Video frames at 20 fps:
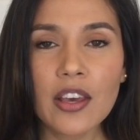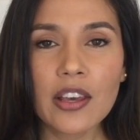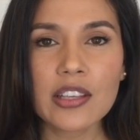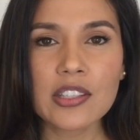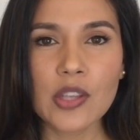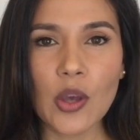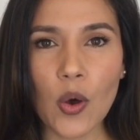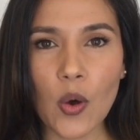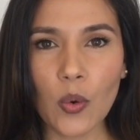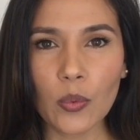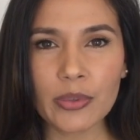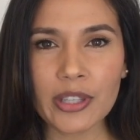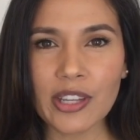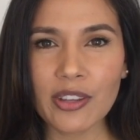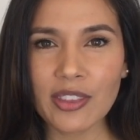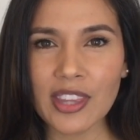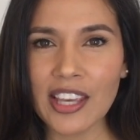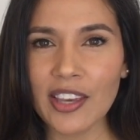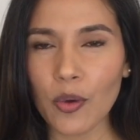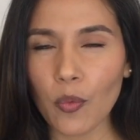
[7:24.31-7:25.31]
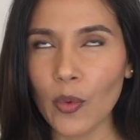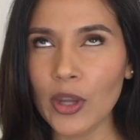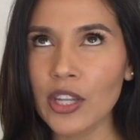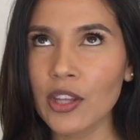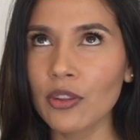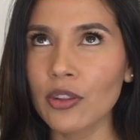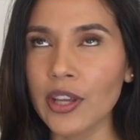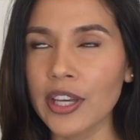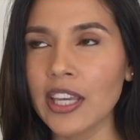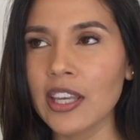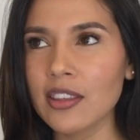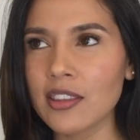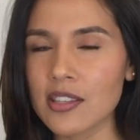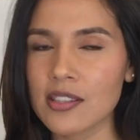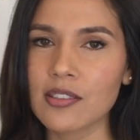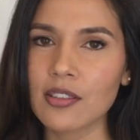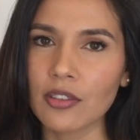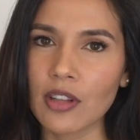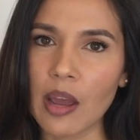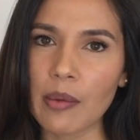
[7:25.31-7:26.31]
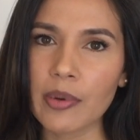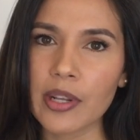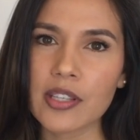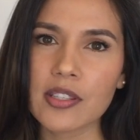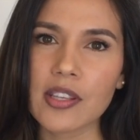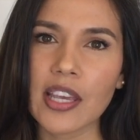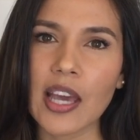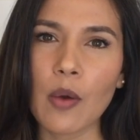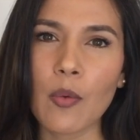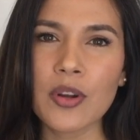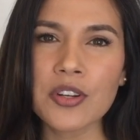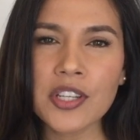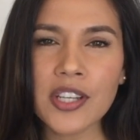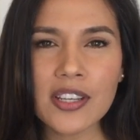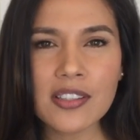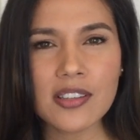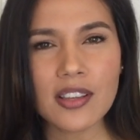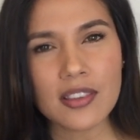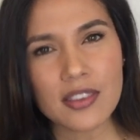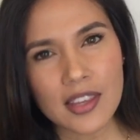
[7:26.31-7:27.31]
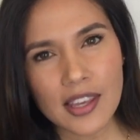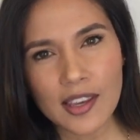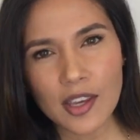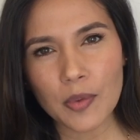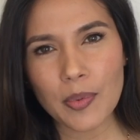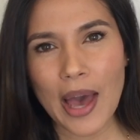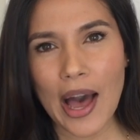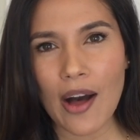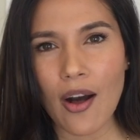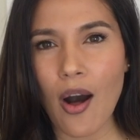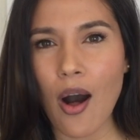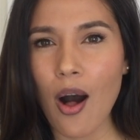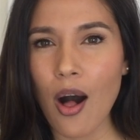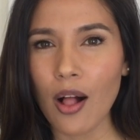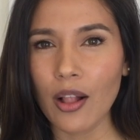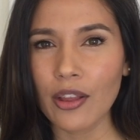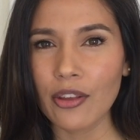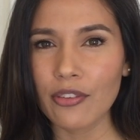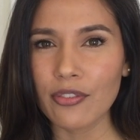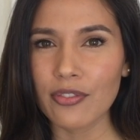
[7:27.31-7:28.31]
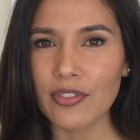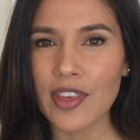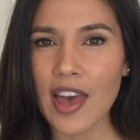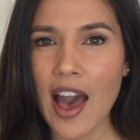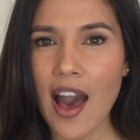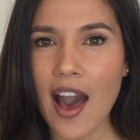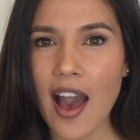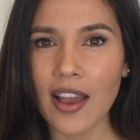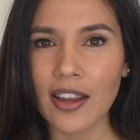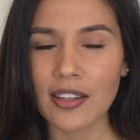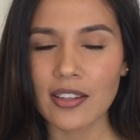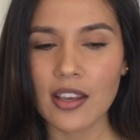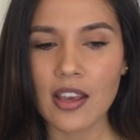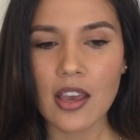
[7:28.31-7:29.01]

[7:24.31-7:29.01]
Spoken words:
So when you look at these celebrities, like, I want you guys to think about all of that,